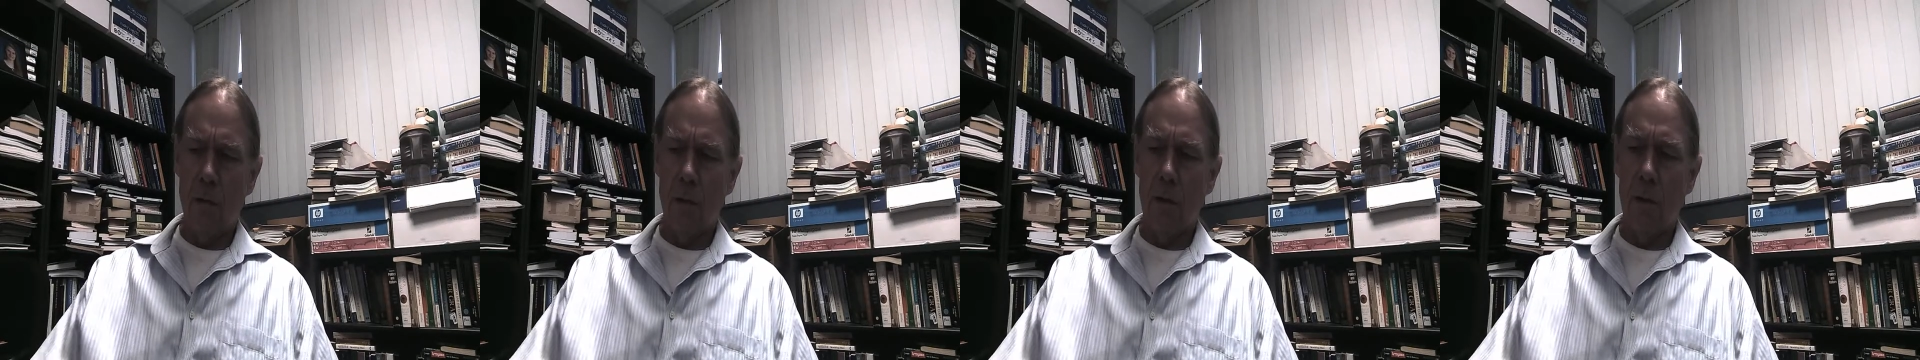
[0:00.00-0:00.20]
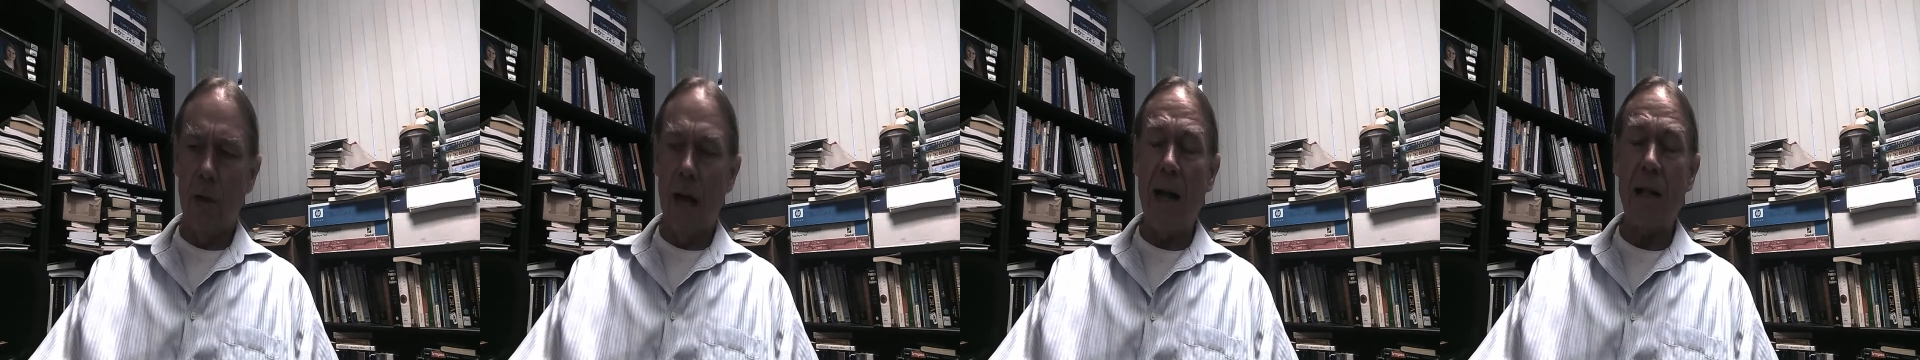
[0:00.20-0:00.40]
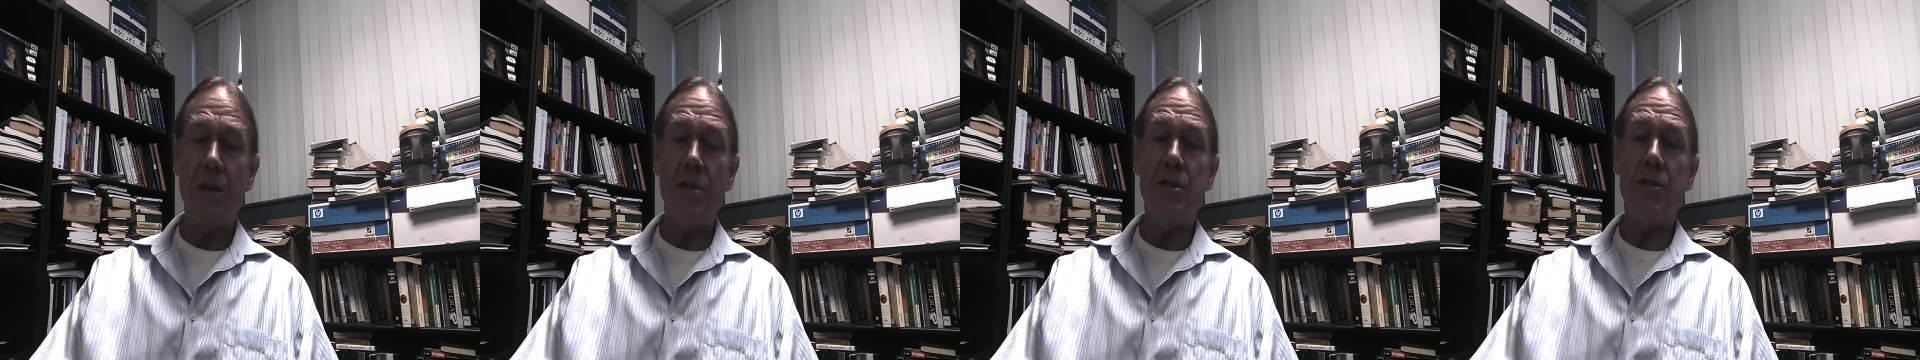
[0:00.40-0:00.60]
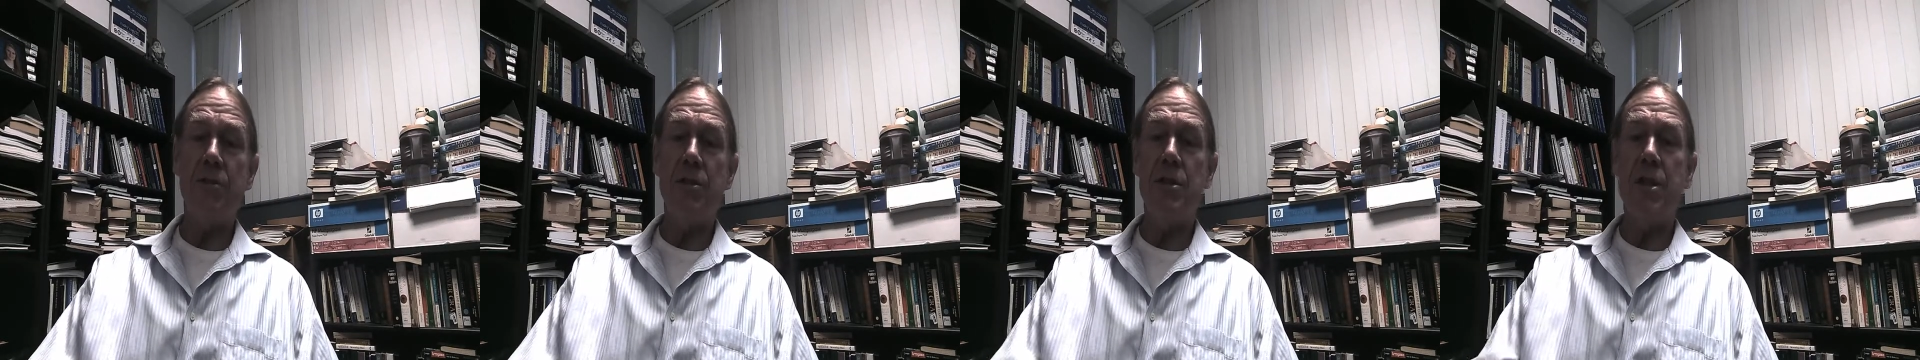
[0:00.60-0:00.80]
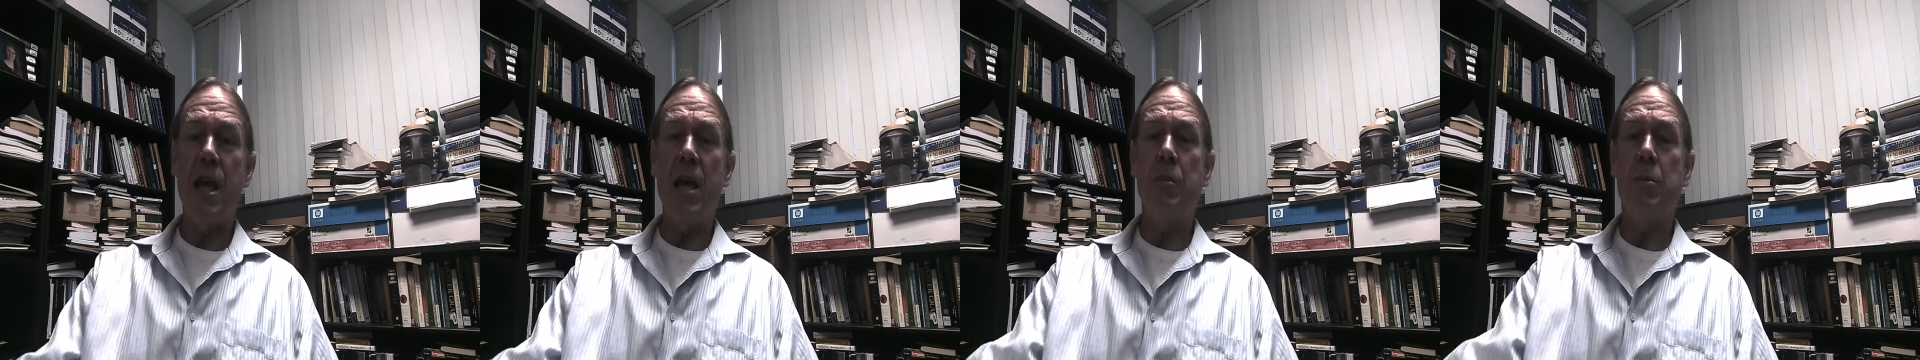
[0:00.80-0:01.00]
lots of
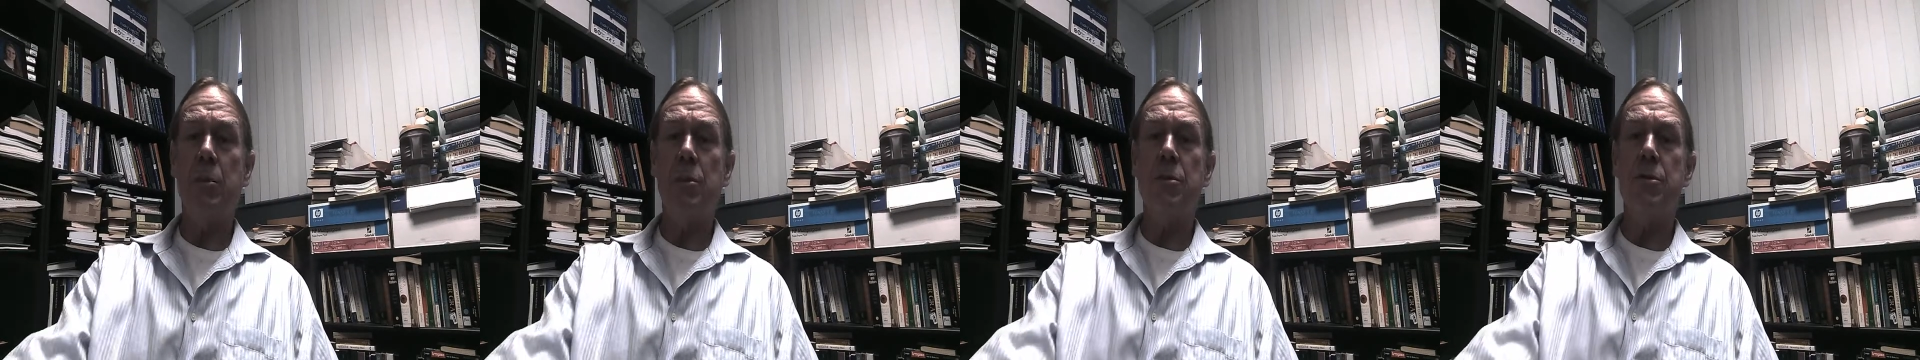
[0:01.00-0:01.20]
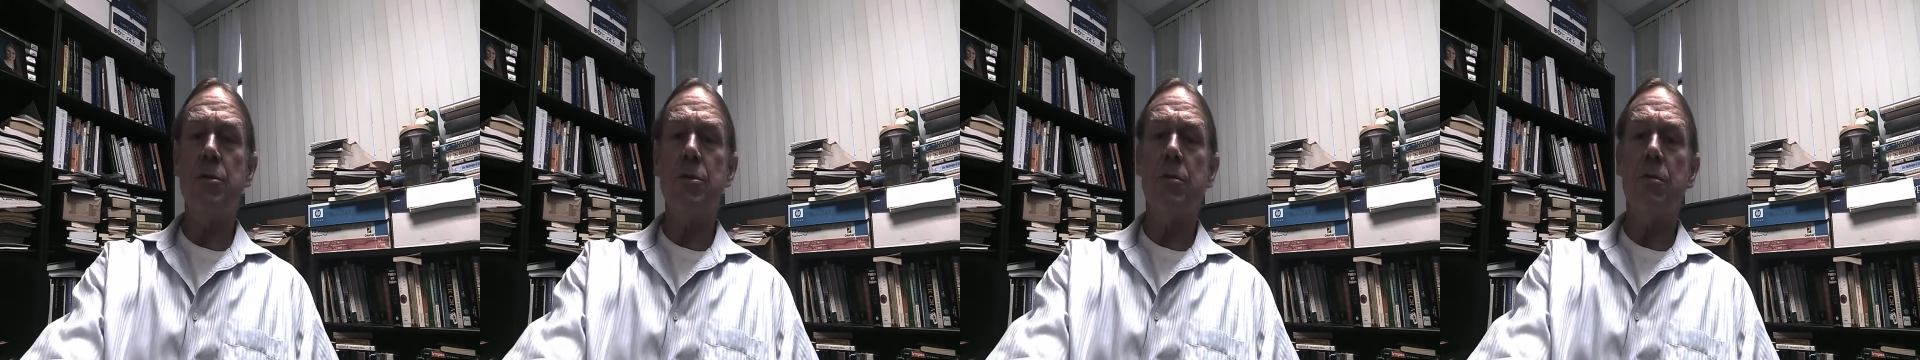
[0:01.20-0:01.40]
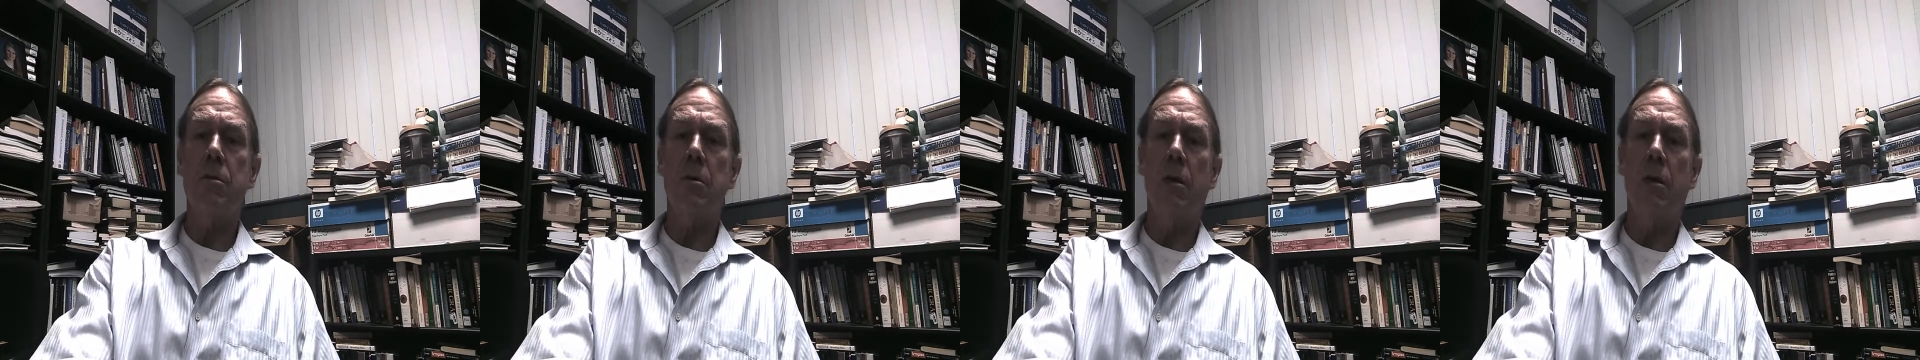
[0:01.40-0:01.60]
examples.